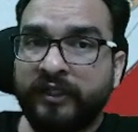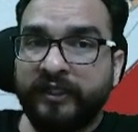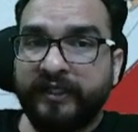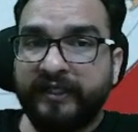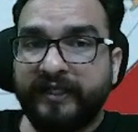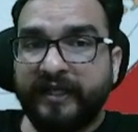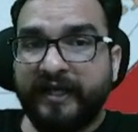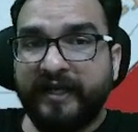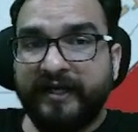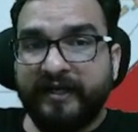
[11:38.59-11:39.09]

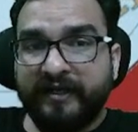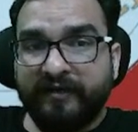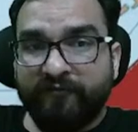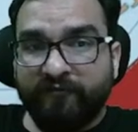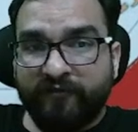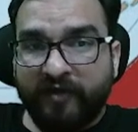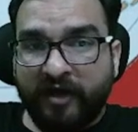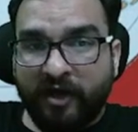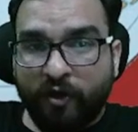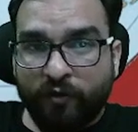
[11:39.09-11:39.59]
Okay, and
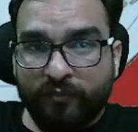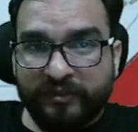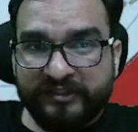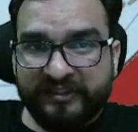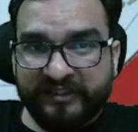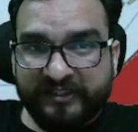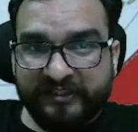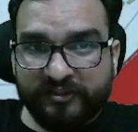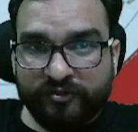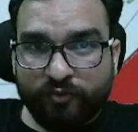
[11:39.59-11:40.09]
how much
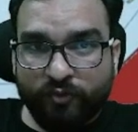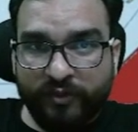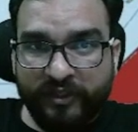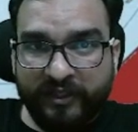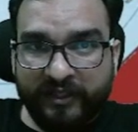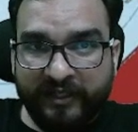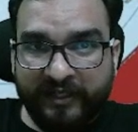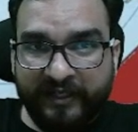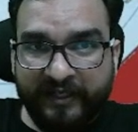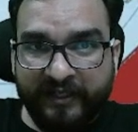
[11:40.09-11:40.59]
it is
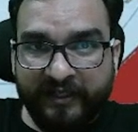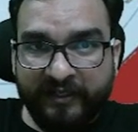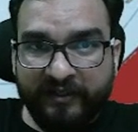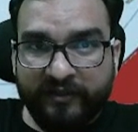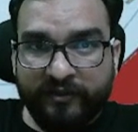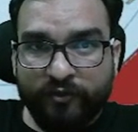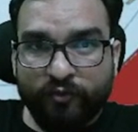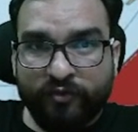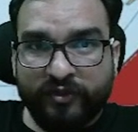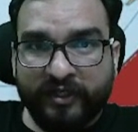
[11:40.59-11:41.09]
going ahead,
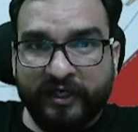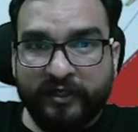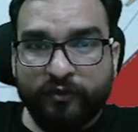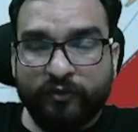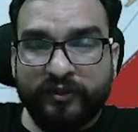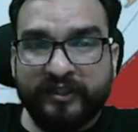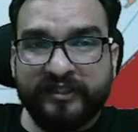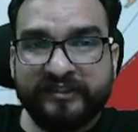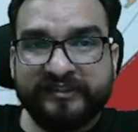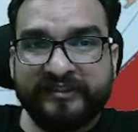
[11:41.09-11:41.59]
you try
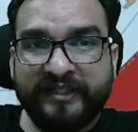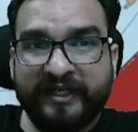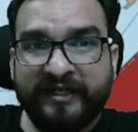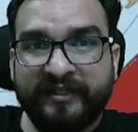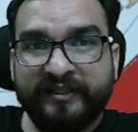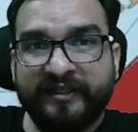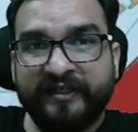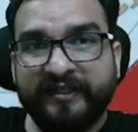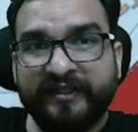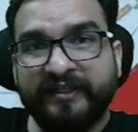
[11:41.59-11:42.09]
to
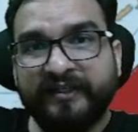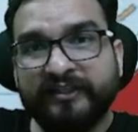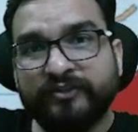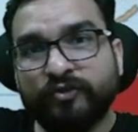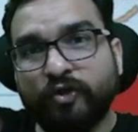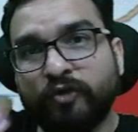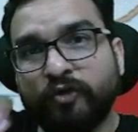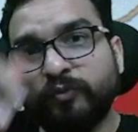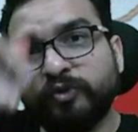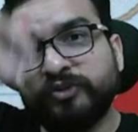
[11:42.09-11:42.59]
understand that it is
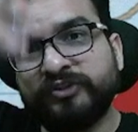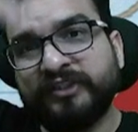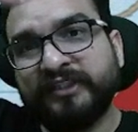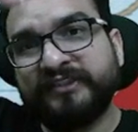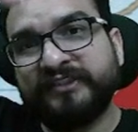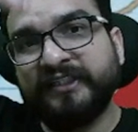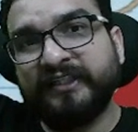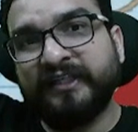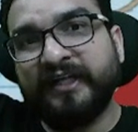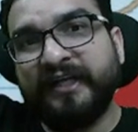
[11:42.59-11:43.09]
almost
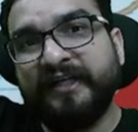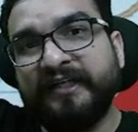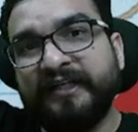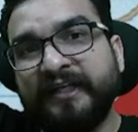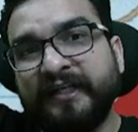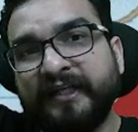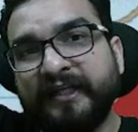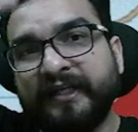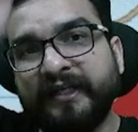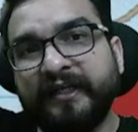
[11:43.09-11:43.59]
touching 90
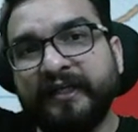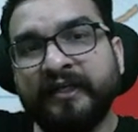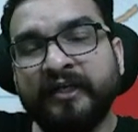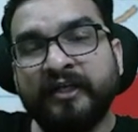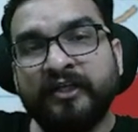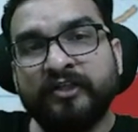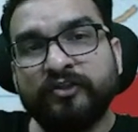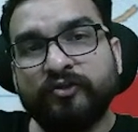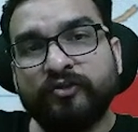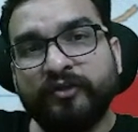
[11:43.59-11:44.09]
degree.
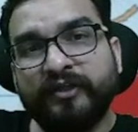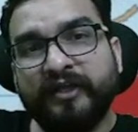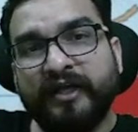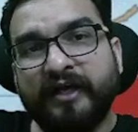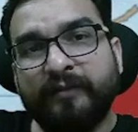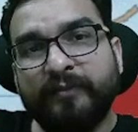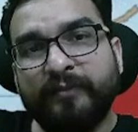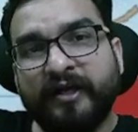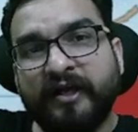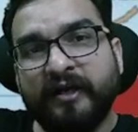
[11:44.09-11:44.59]
So
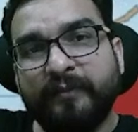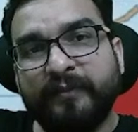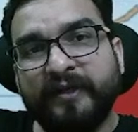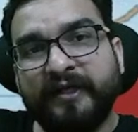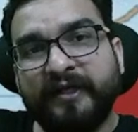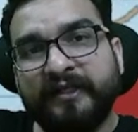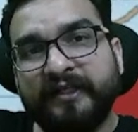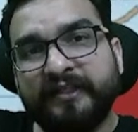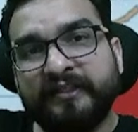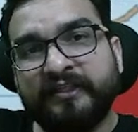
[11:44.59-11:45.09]
yahan par aap
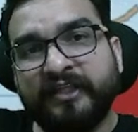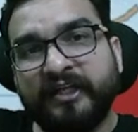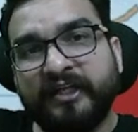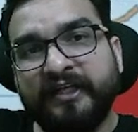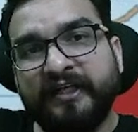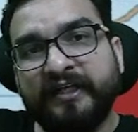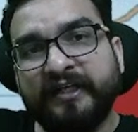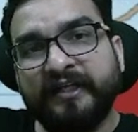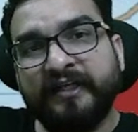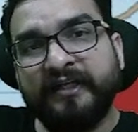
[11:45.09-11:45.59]
83
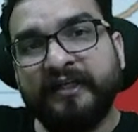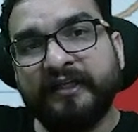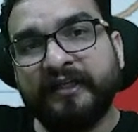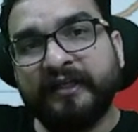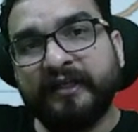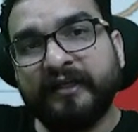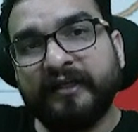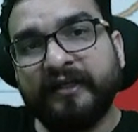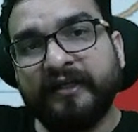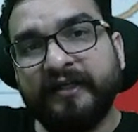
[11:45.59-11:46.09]
degree
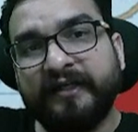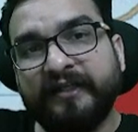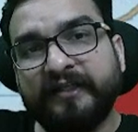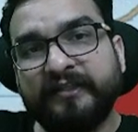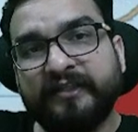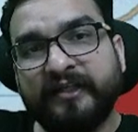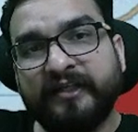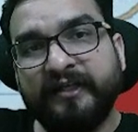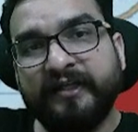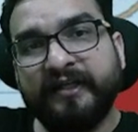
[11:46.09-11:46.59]
likhenge,
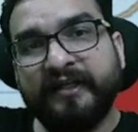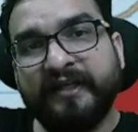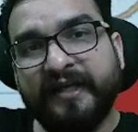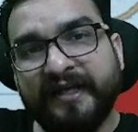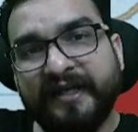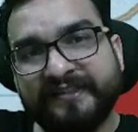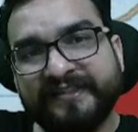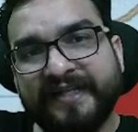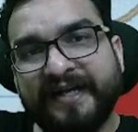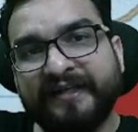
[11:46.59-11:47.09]
83 degree
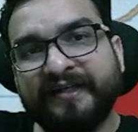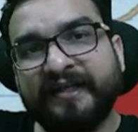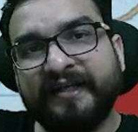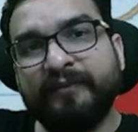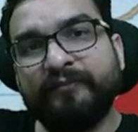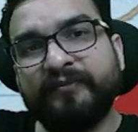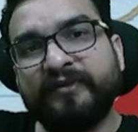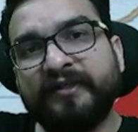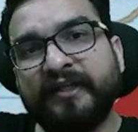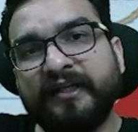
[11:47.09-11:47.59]
exact I
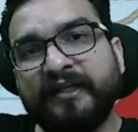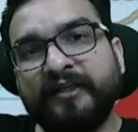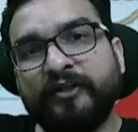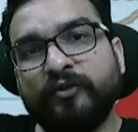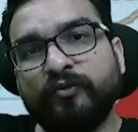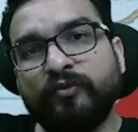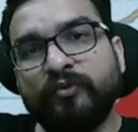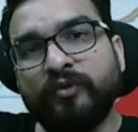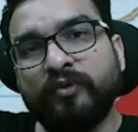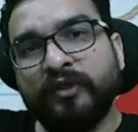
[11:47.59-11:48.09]
am telling
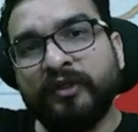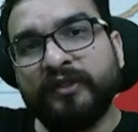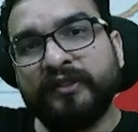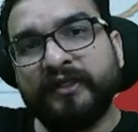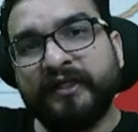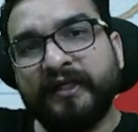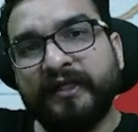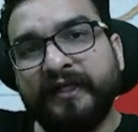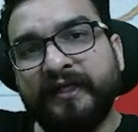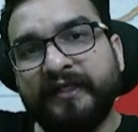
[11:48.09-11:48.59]
you,
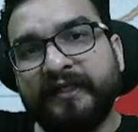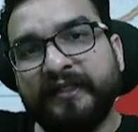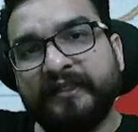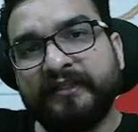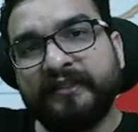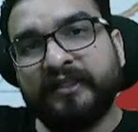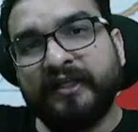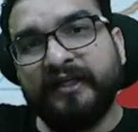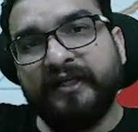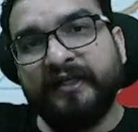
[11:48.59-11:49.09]
that
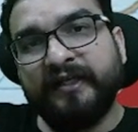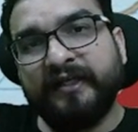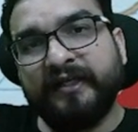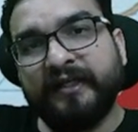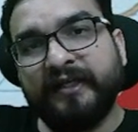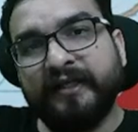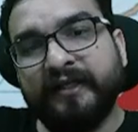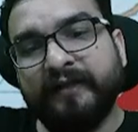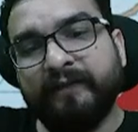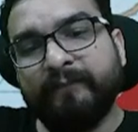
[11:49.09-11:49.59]
83
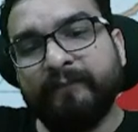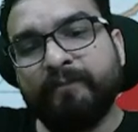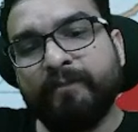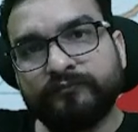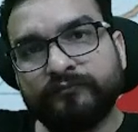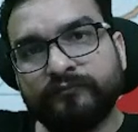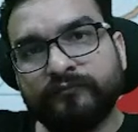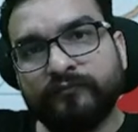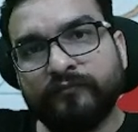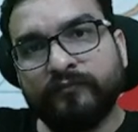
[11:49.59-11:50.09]
degree
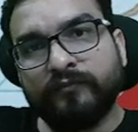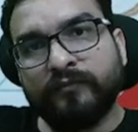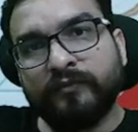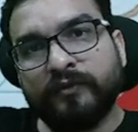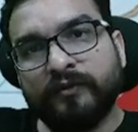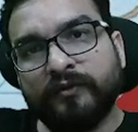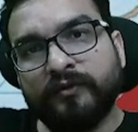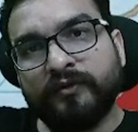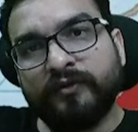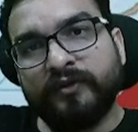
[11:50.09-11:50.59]

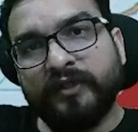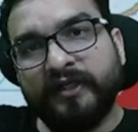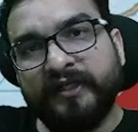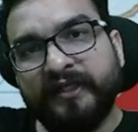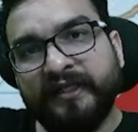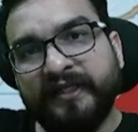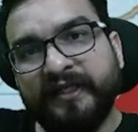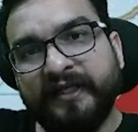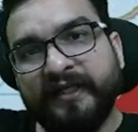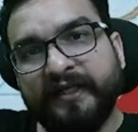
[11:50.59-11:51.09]

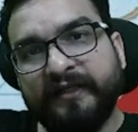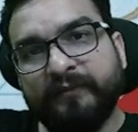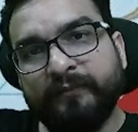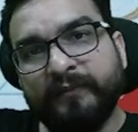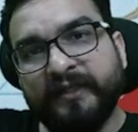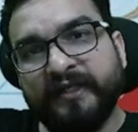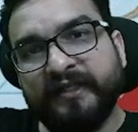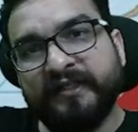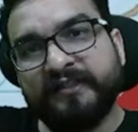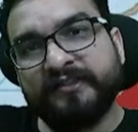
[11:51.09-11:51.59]
38
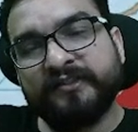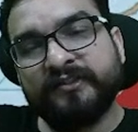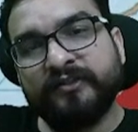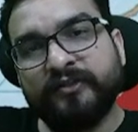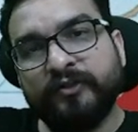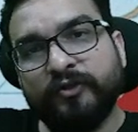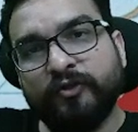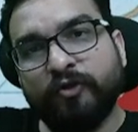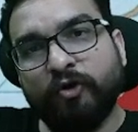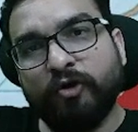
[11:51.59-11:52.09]
minutes
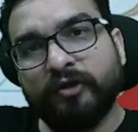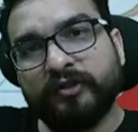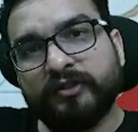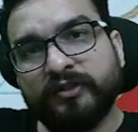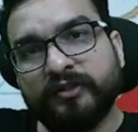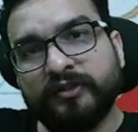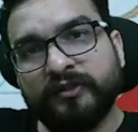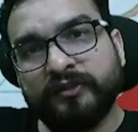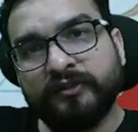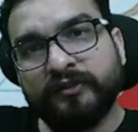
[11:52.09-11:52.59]
north,